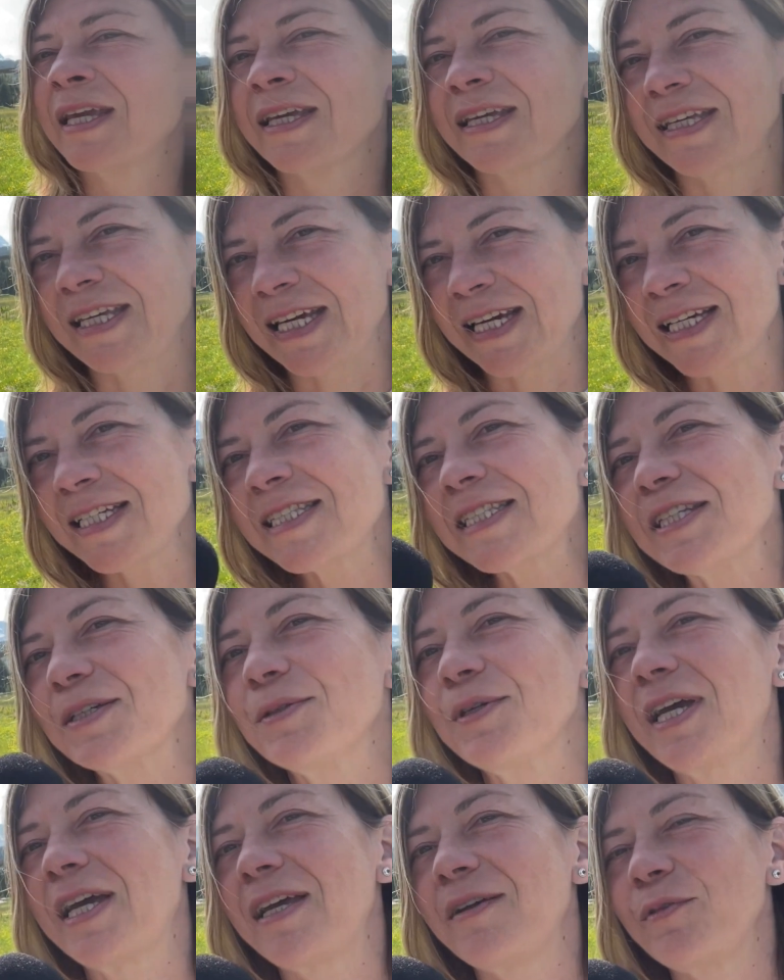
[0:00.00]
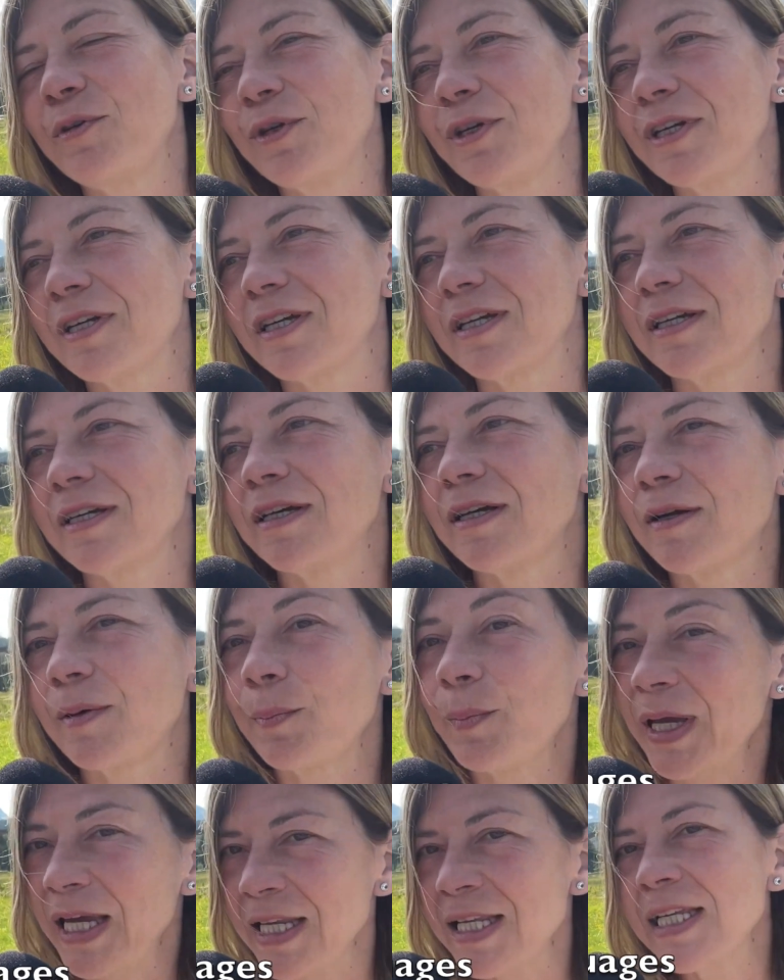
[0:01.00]
Yes, so I work uh,
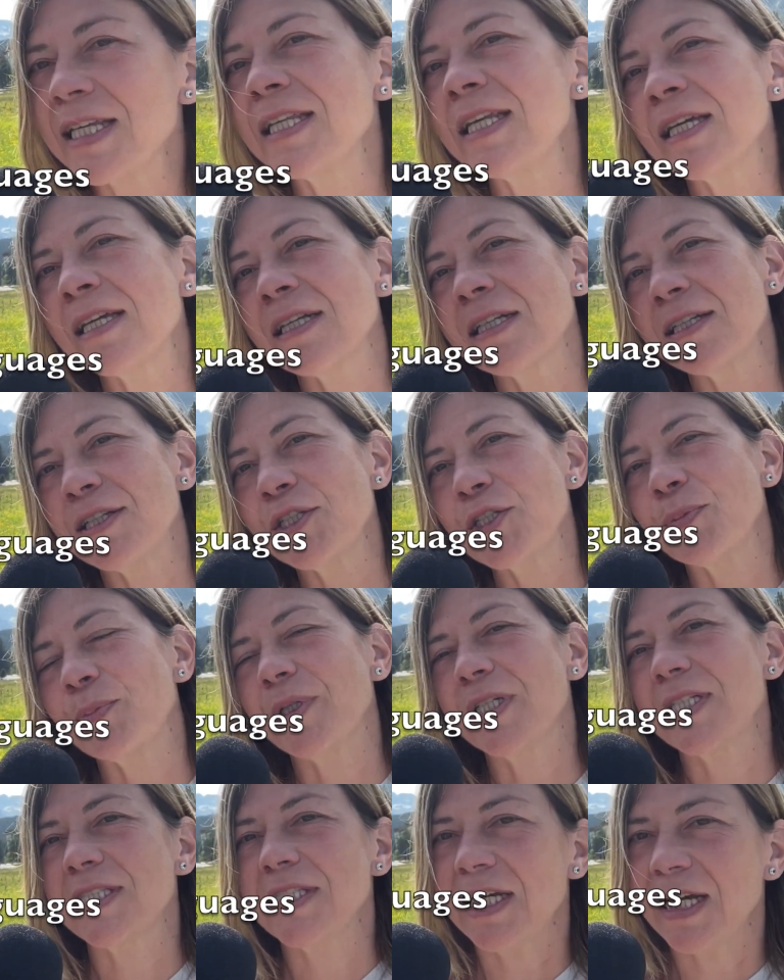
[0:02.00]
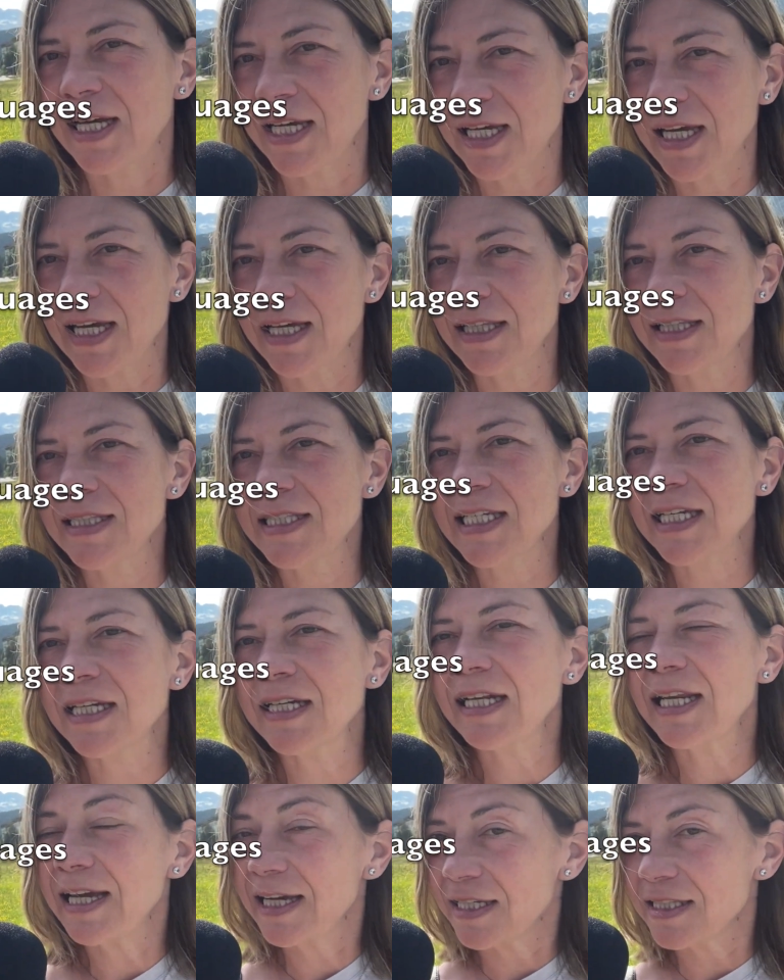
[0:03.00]
mainly in English, but I can take
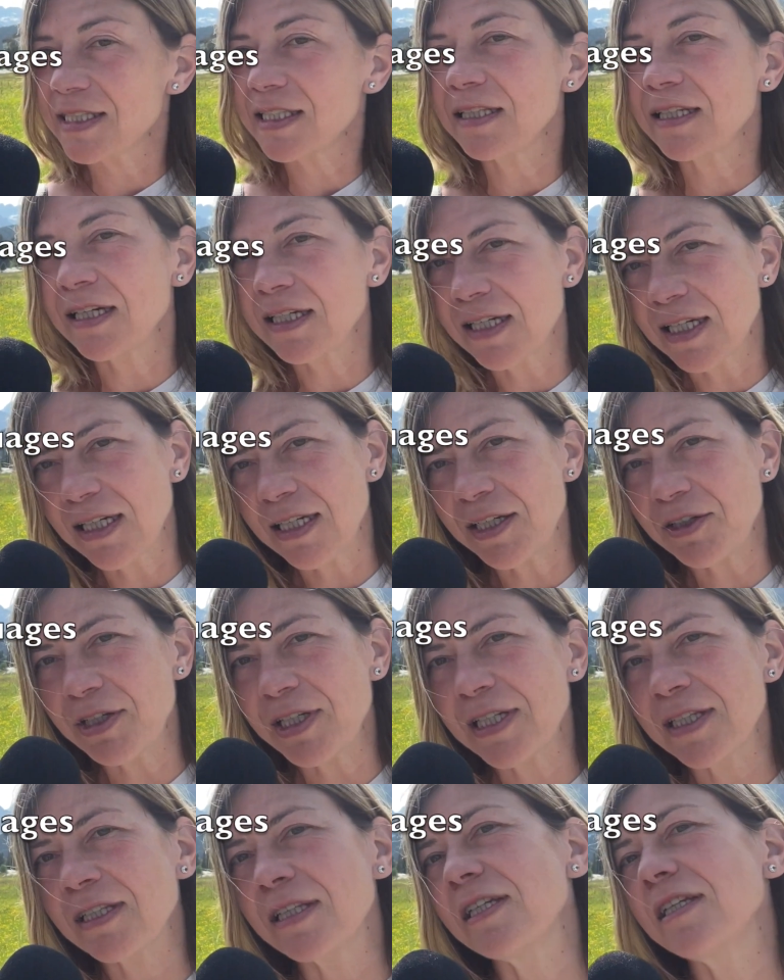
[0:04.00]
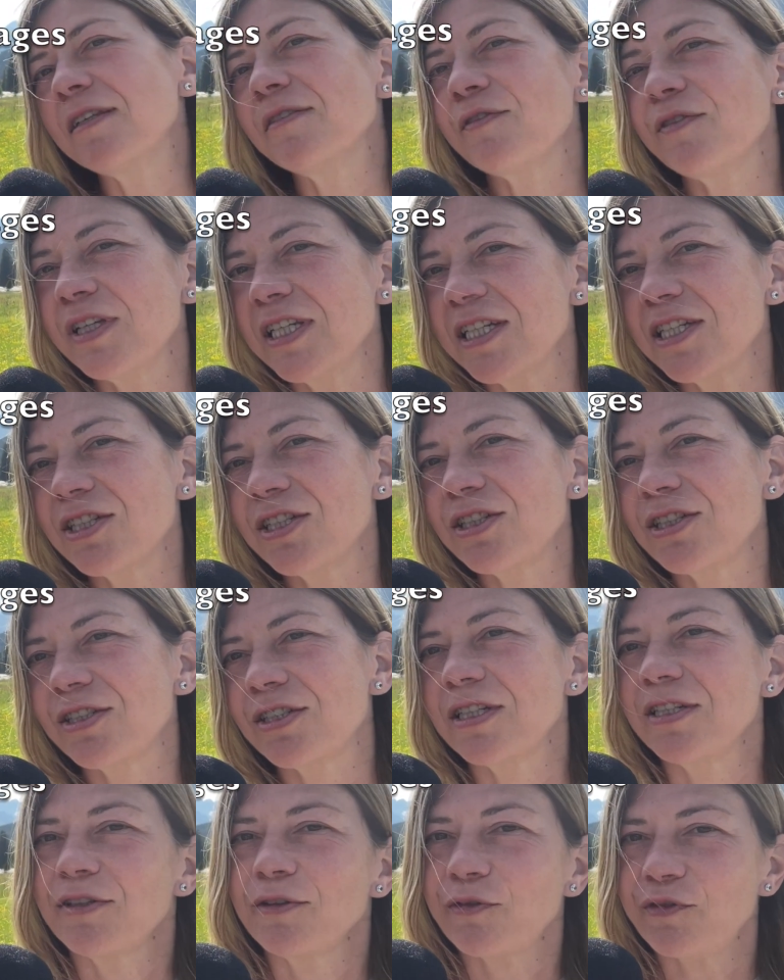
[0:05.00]
clients in Hungarian, in
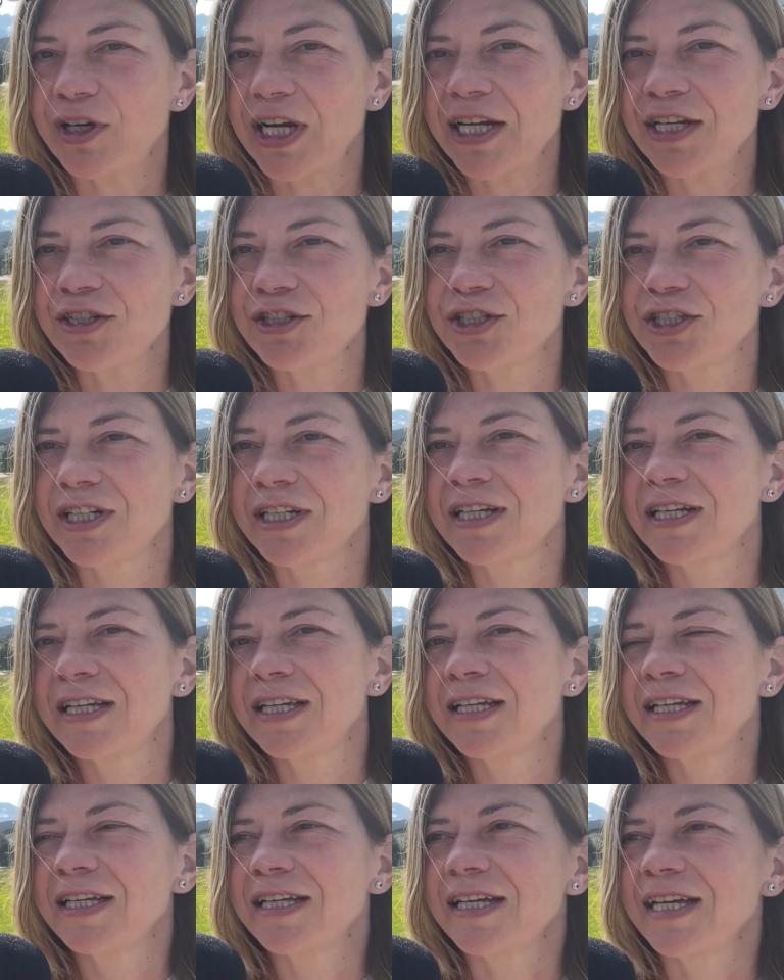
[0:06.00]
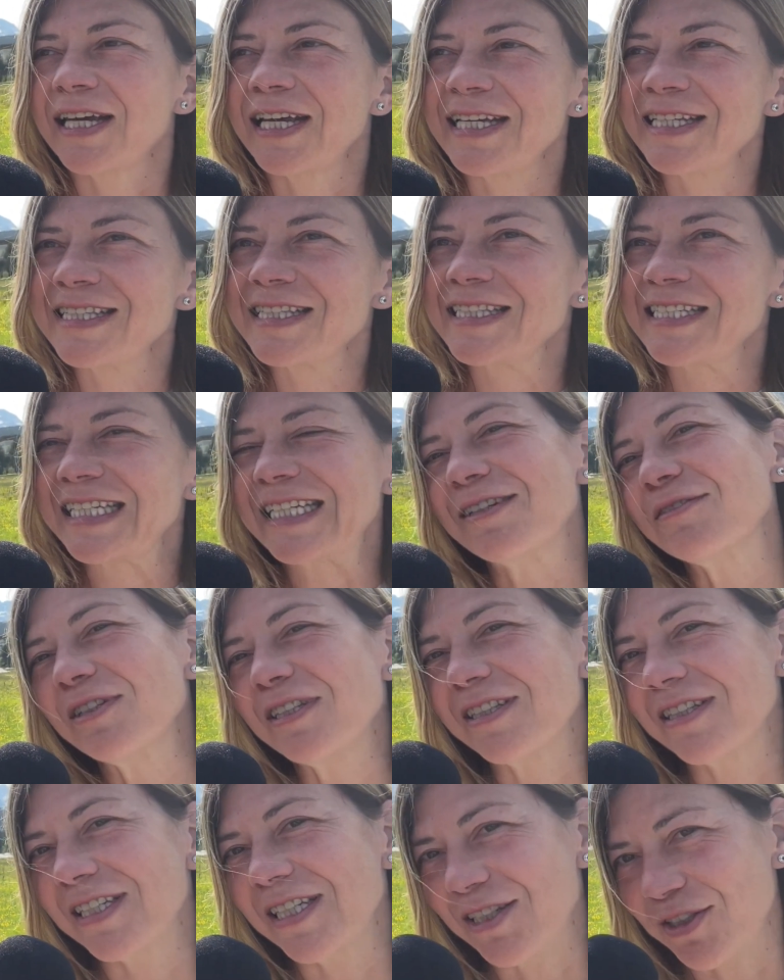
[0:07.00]
Finnish, in French, and
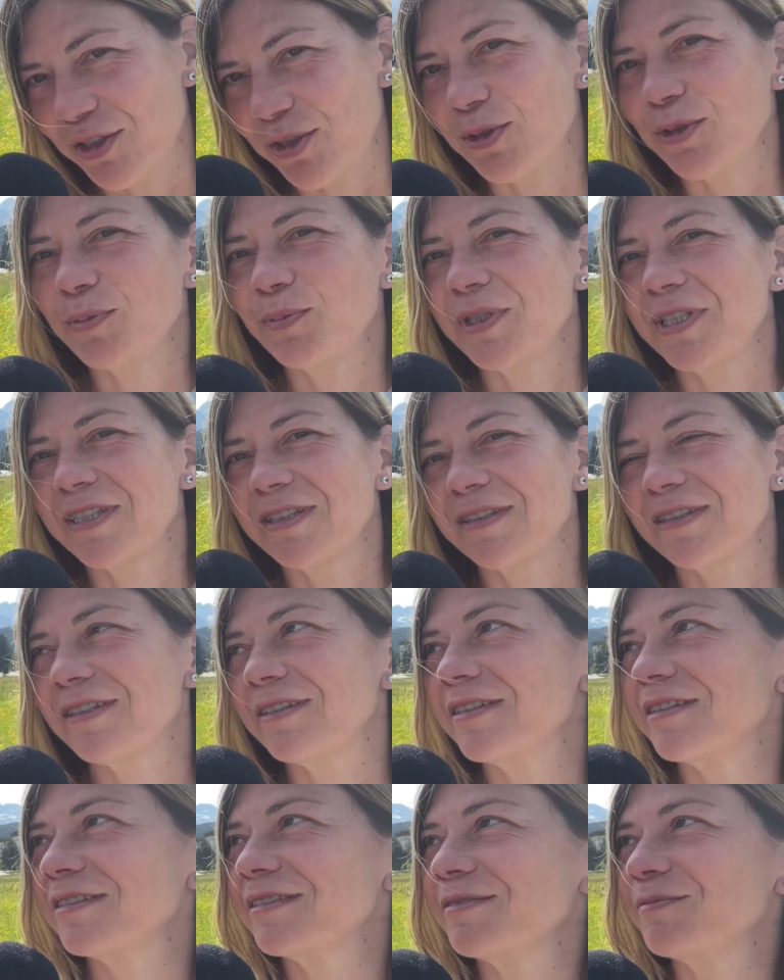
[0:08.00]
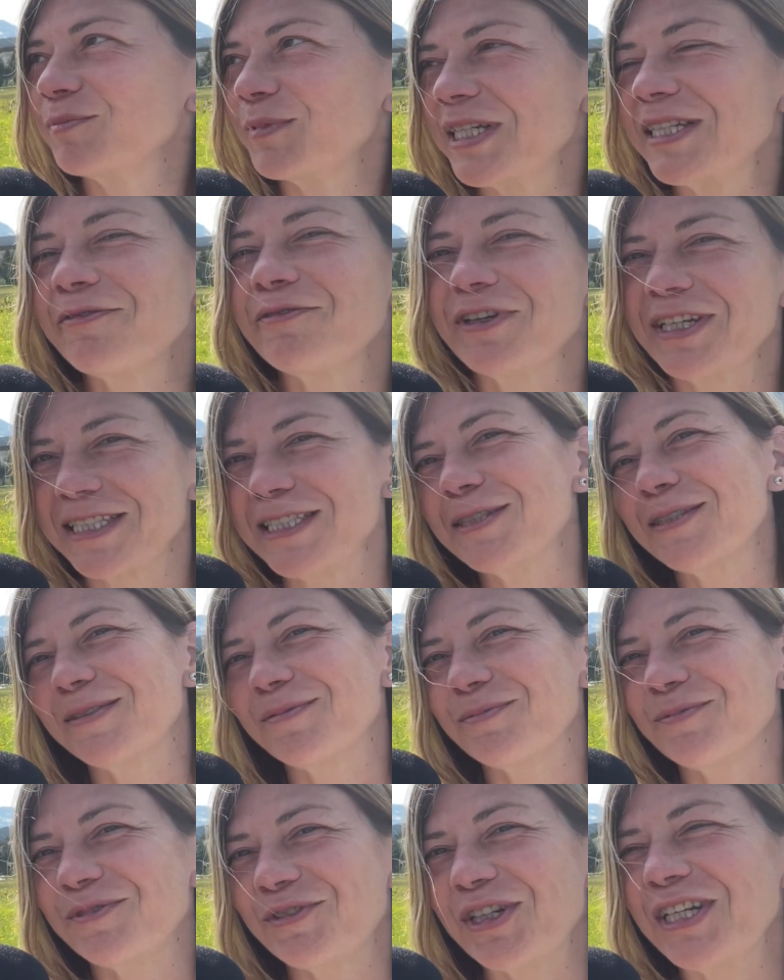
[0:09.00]
even in German uh, if it's
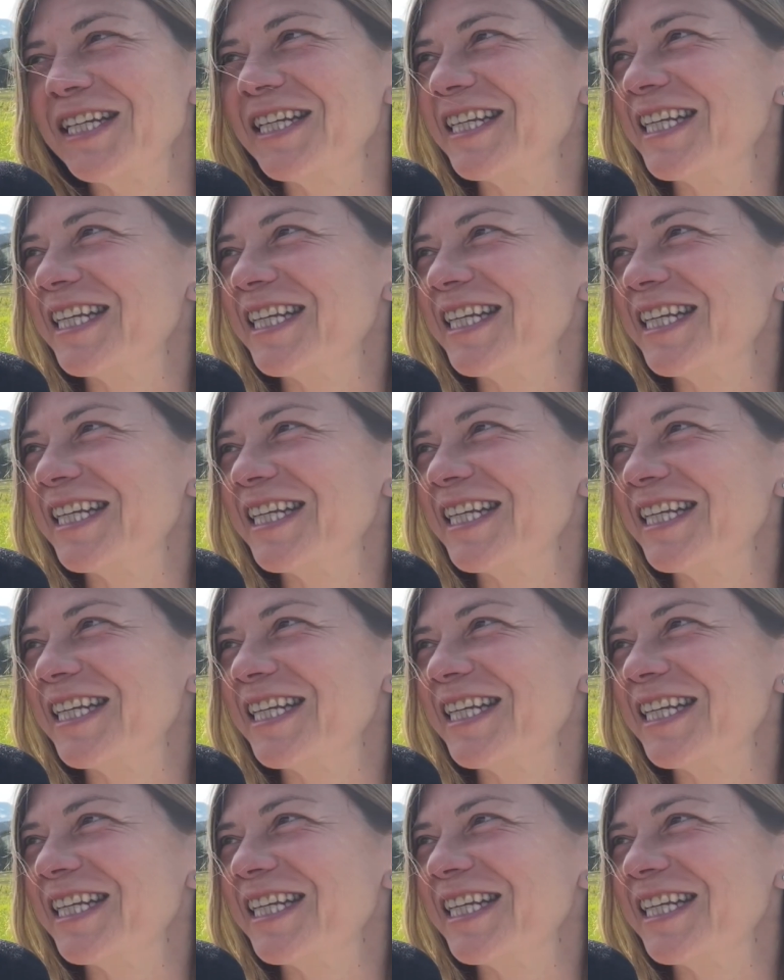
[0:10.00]
really